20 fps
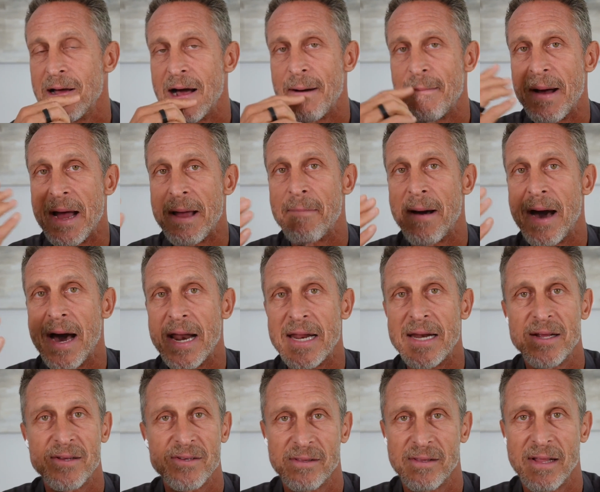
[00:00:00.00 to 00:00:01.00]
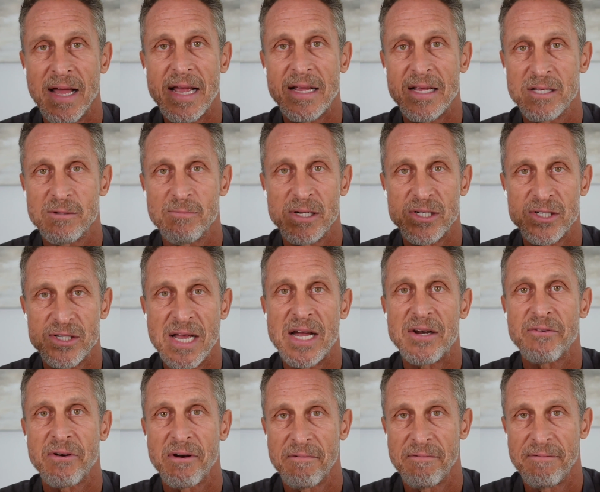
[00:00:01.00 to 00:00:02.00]
my body doesn't like as much
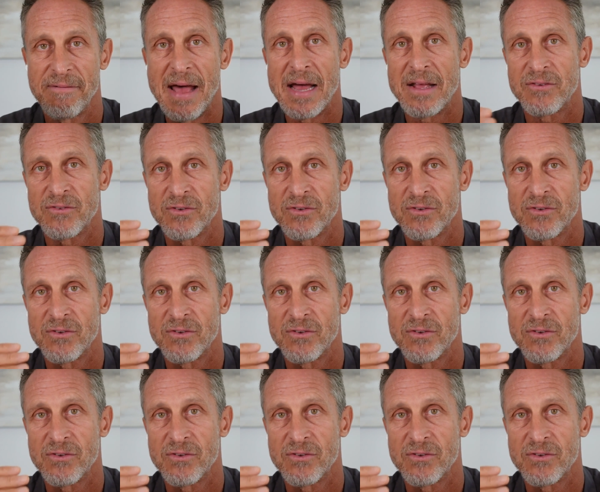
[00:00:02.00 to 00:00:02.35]
saturated fat.